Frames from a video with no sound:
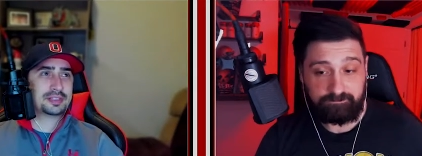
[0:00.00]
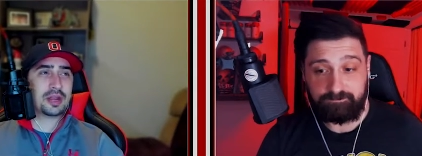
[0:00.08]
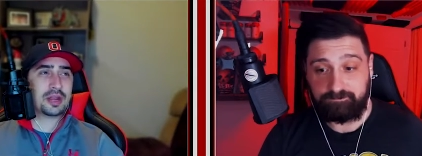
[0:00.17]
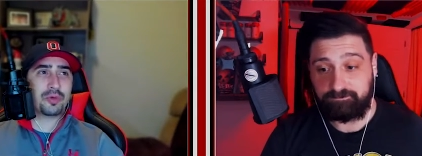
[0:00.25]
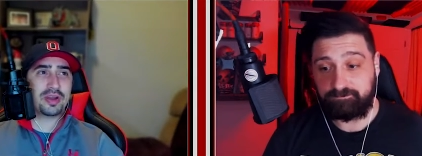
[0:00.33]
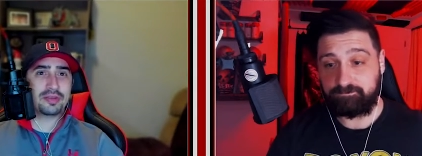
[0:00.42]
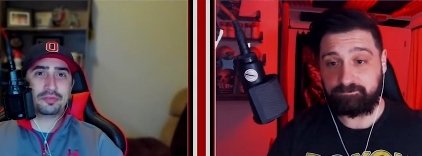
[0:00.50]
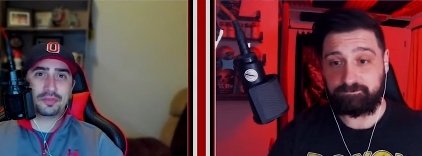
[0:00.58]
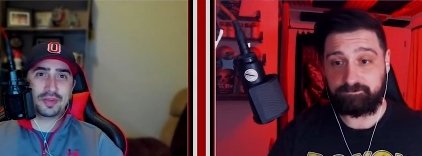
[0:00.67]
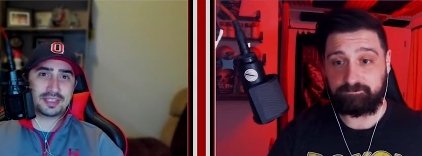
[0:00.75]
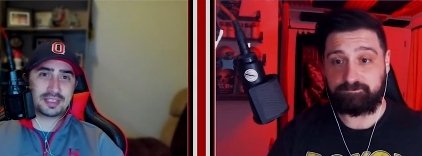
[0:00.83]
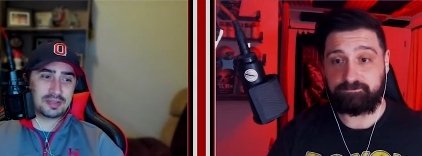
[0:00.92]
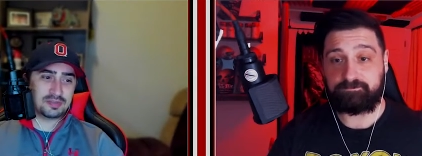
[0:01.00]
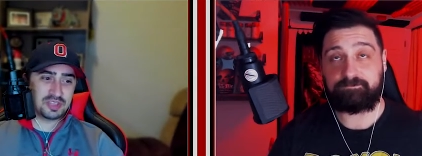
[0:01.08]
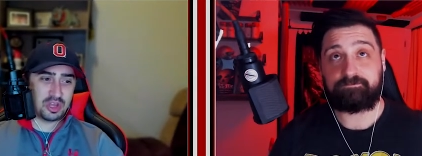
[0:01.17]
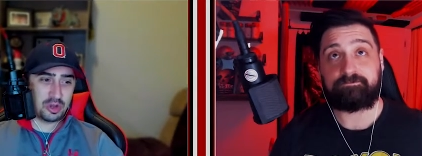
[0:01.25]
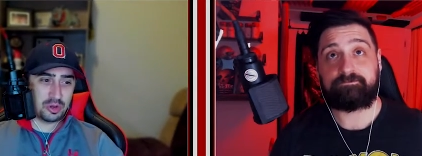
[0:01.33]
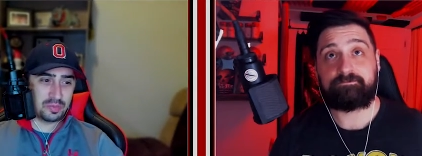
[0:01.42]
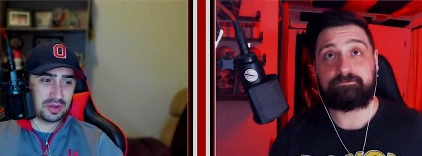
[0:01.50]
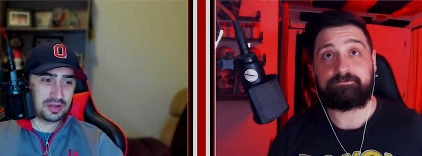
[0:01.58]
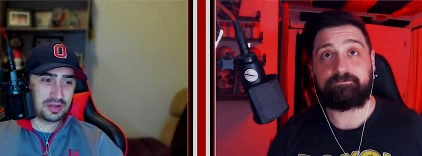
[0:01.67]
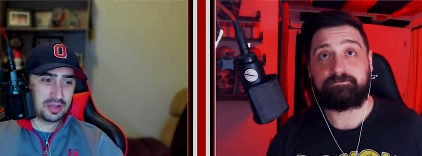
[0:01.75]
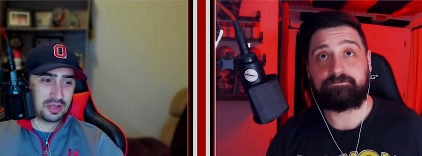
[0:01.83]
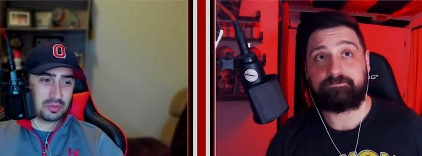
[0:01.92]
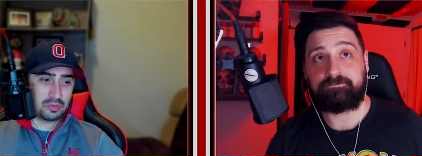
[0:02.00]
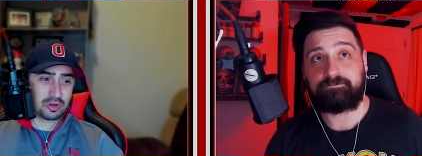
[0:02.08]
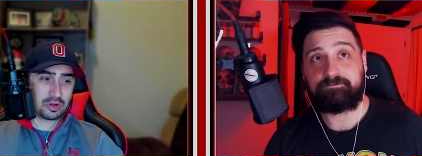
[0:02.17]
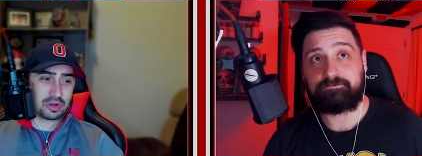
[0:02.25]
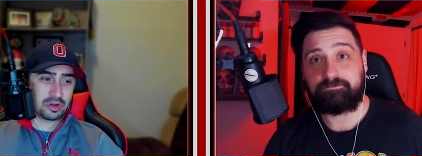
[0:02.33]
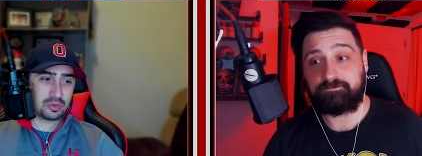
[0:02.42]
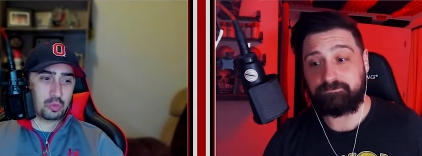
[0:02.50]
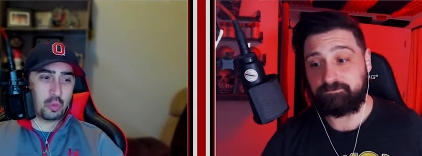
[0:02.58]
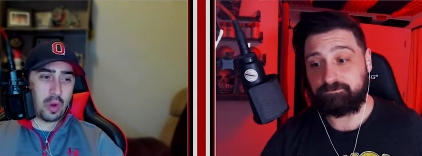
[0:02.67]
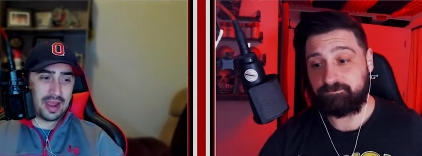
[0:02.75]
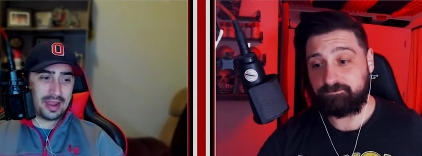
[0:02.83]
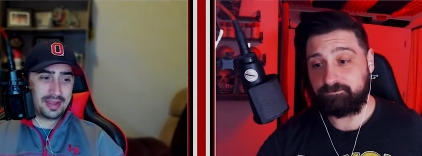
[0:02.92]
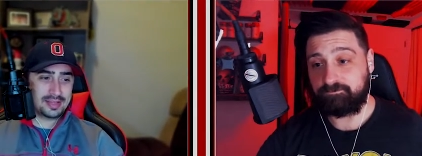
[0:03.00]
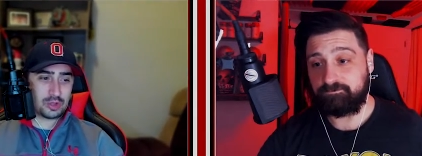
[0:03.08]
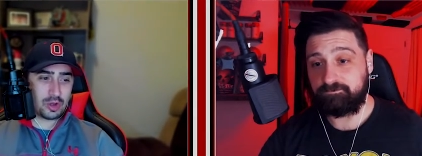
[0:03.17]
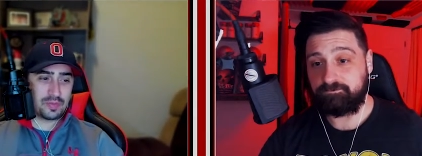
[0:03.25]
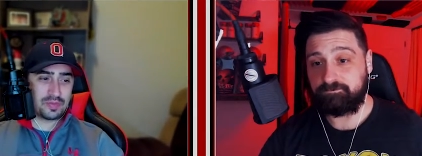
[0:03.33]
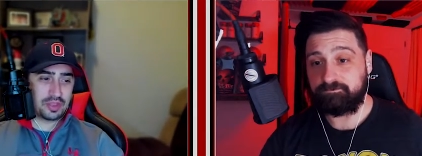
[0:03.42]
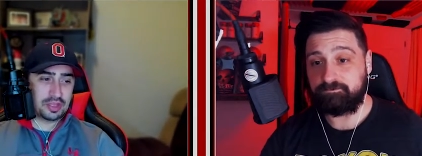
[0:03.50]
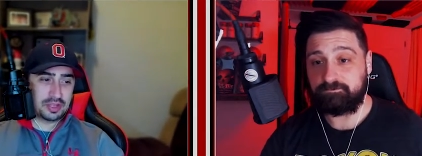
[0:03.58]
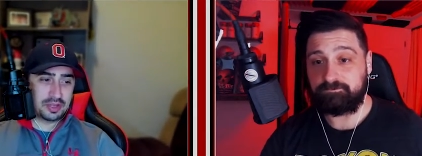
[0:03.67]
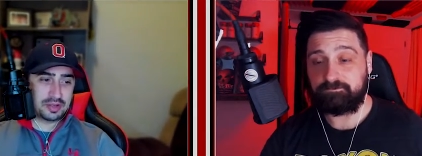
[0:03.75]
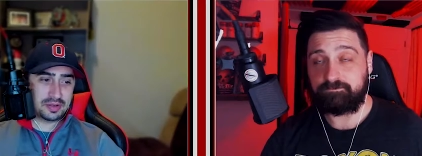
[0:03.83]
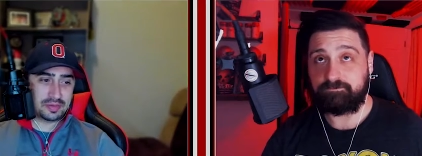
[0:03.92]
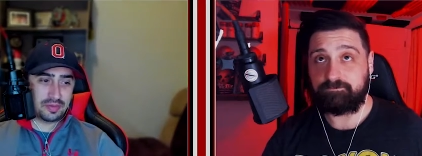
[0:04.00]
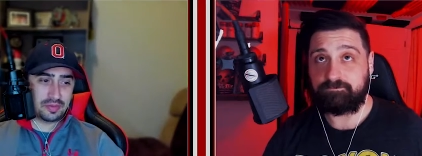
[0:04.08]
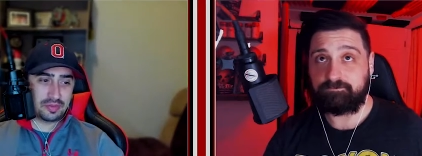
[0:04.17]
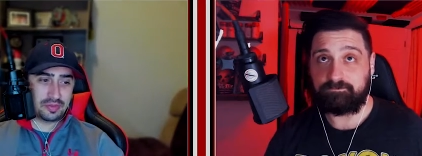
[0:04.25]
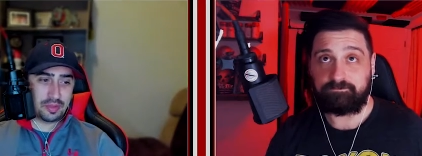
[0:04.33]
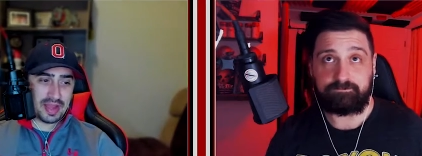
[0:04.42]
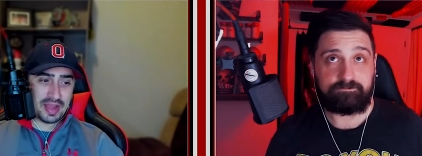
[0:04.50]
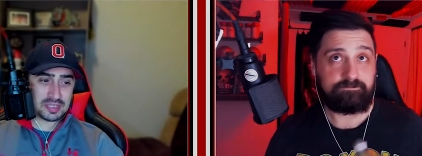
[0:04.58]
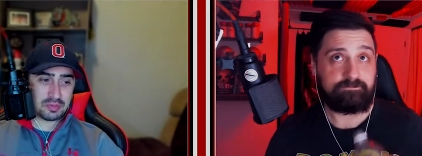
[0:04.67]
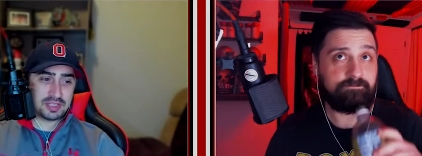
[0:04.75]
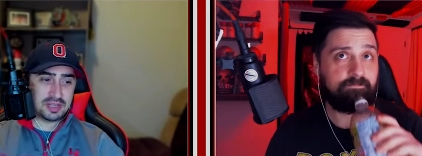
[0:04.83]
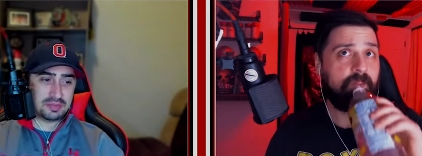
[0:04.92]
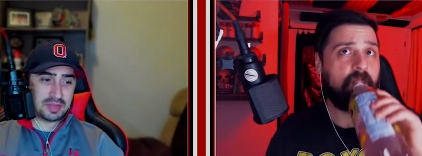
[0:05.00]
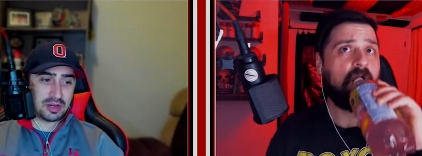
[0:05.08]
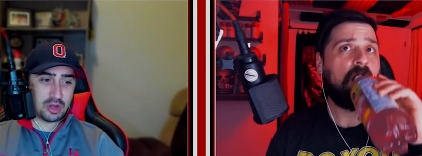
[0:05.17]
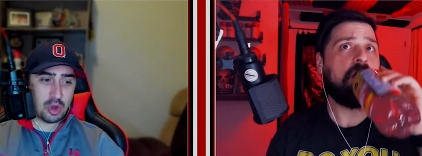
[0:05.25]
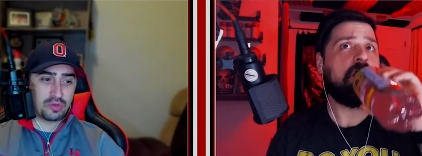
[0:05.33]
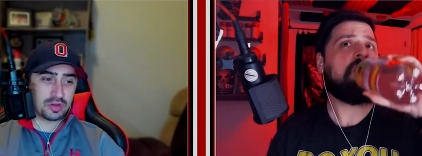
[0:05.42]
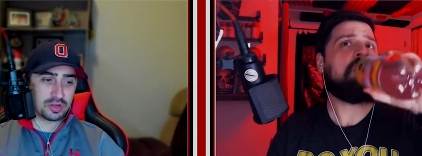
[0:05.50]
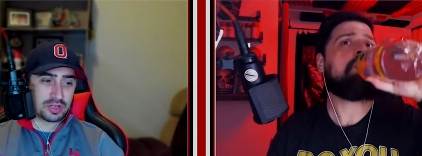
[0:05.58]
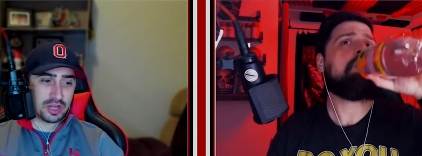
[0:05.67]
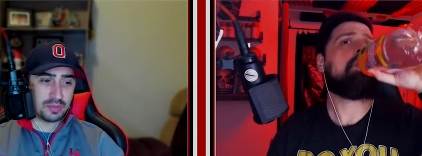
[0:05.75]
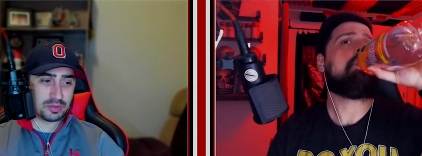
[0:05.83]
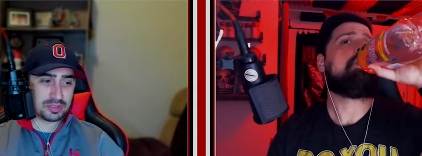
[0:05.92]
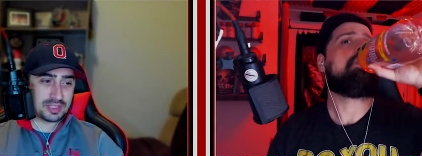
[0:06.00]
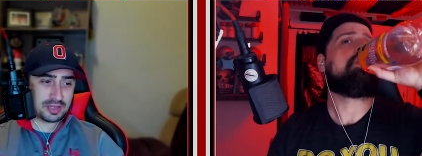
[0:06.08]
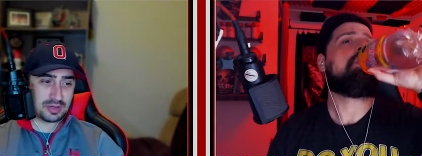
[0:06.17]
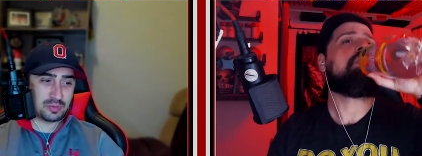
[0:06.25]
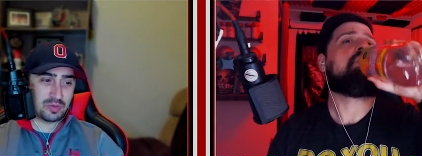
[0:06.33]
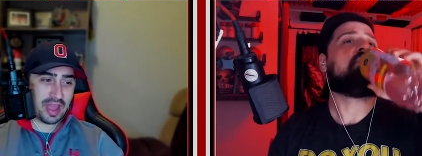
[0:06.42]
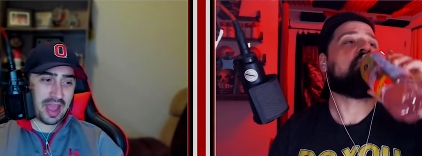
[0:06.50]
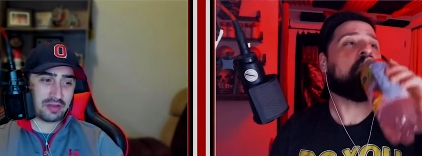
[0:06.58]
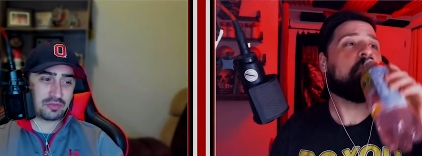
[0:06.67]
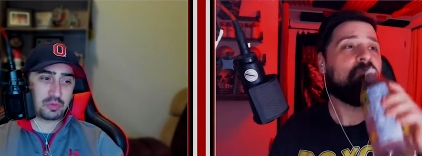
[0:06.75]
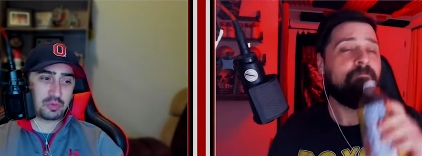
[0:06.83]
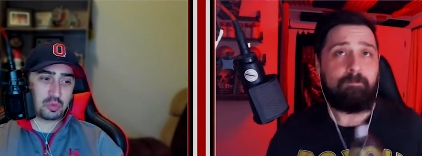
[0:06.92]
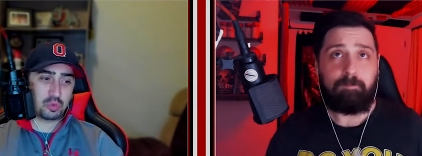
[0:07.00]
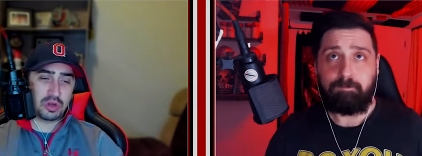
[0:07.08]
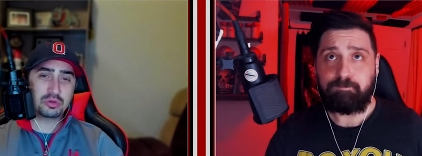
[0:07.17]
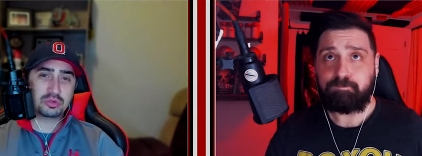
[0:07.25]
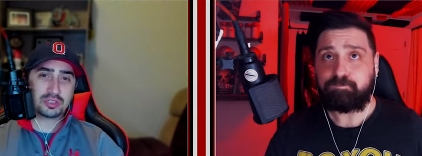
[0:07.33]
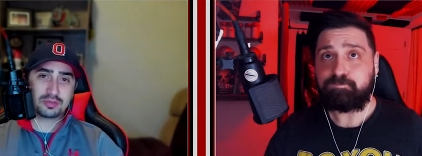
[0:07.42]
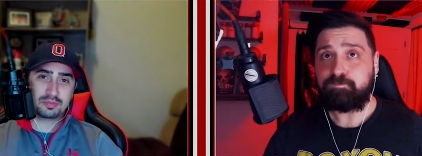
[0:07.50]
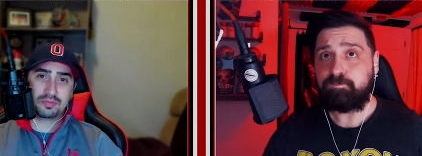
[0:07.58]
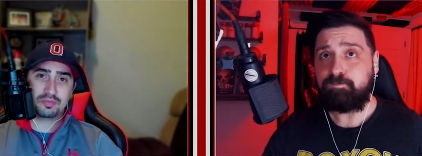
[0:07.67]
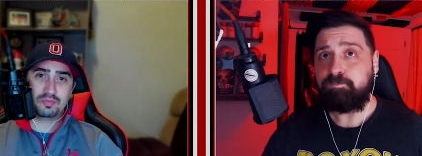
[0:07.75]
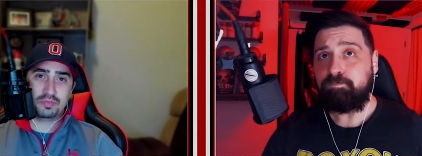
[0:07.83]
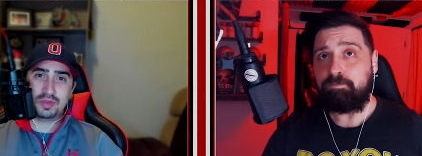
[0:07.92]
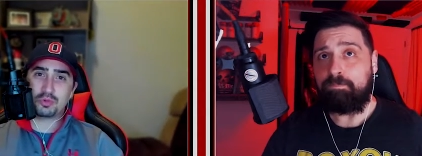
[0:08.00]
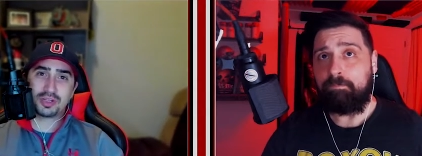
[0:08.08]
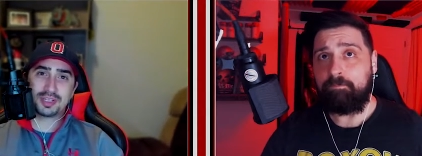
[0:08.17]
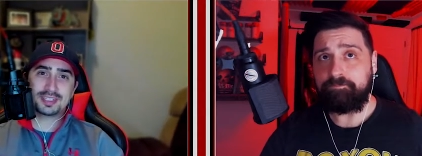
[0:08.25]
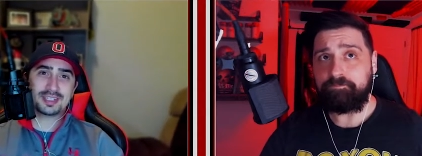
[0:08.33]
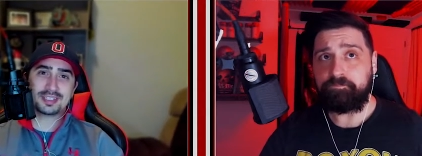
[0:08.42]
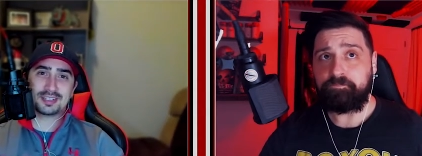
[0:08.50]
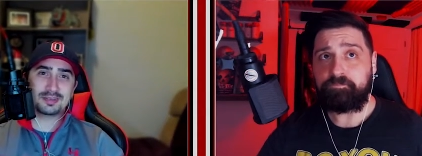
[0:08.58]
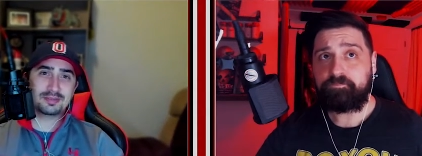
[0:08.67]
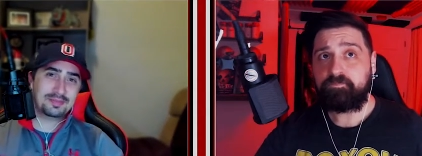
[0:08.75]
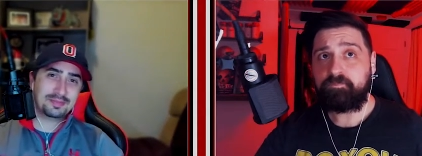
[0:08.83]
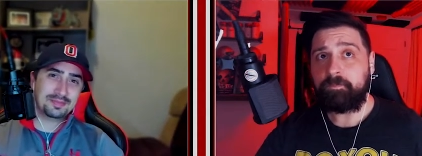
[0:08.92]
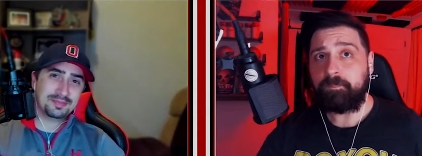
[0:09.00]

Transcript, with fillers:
Speaker 1: it's not a way to fix it though, but what are ways up the, the basketball team can overcome their second half woes? Be more consistent.